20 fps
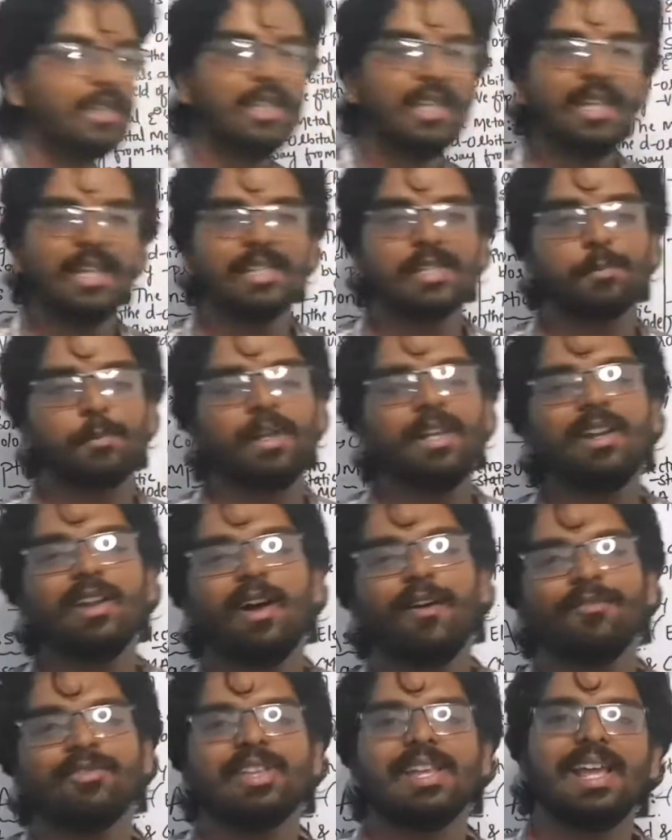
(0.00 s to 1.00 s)
The spin
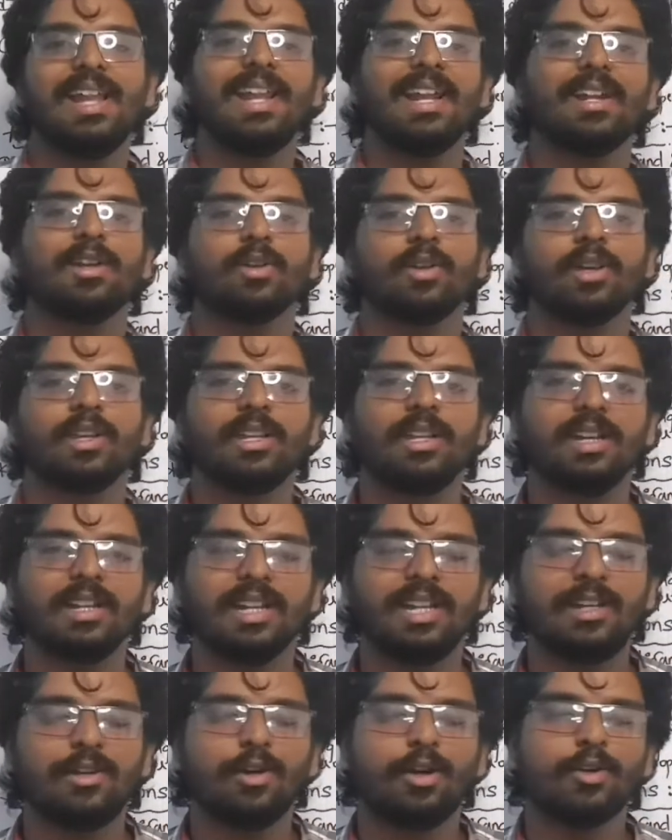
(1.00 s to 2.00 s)
of the electron here
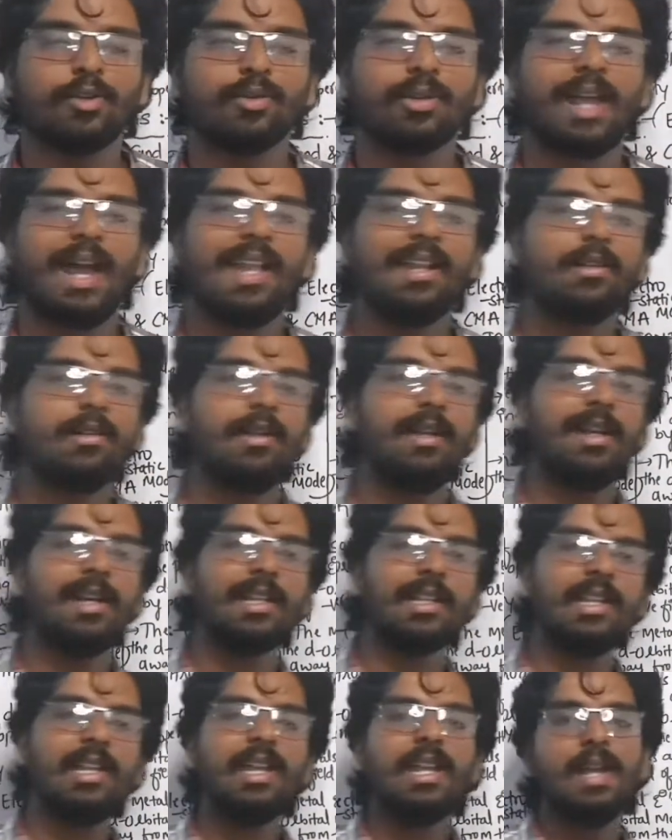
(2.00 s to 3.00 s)
in order to
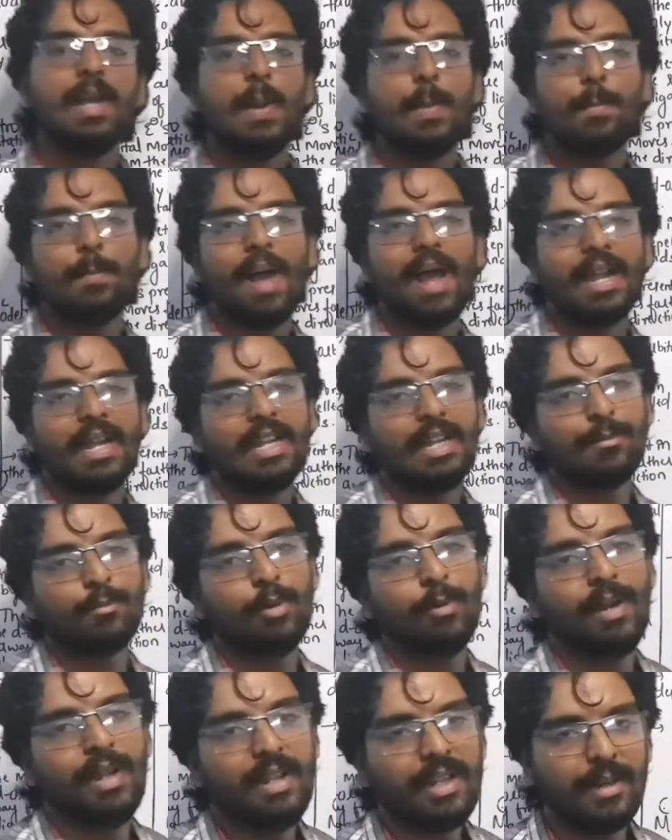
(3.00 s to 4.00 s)
calculate the magnetic
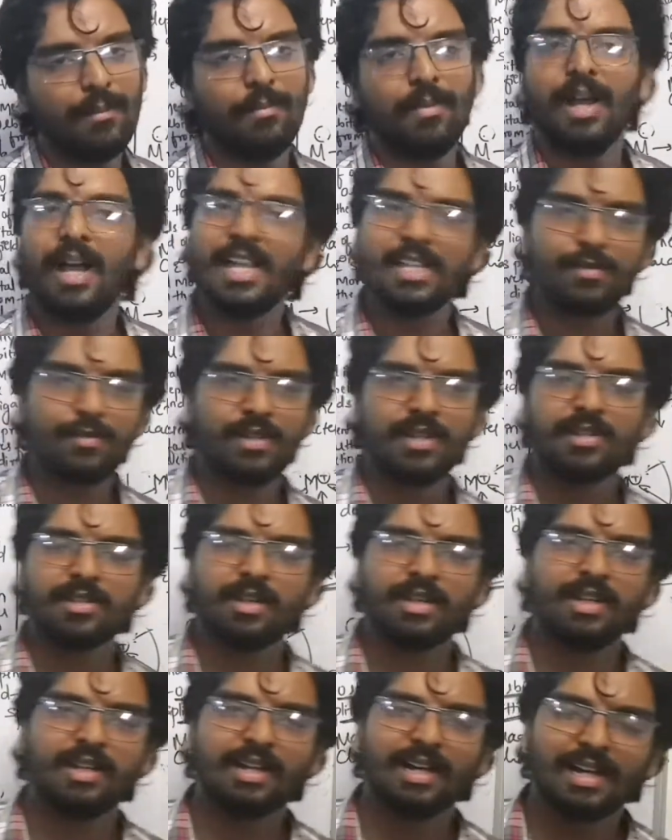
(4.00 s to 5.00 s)
momentum. As we
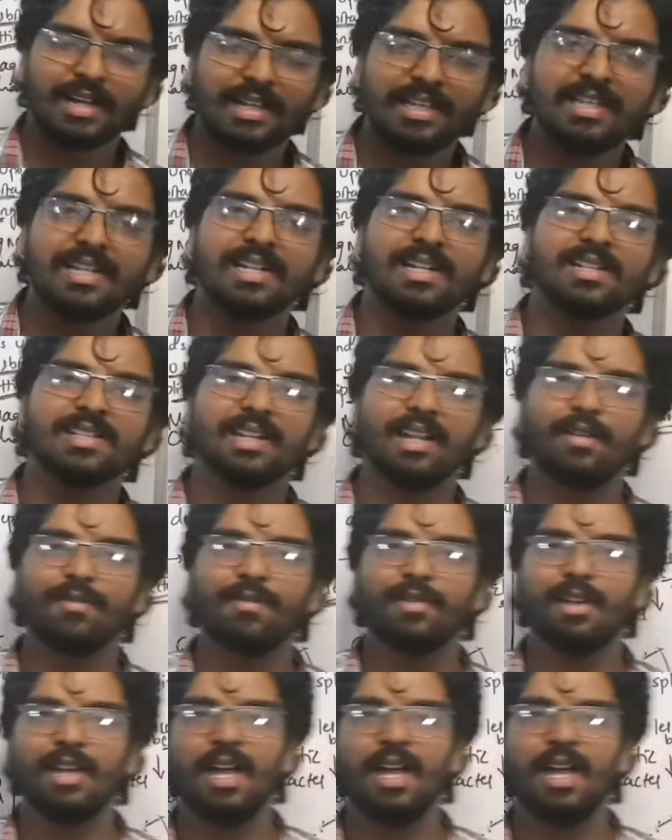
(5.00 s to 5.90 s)
studied earlier itself, in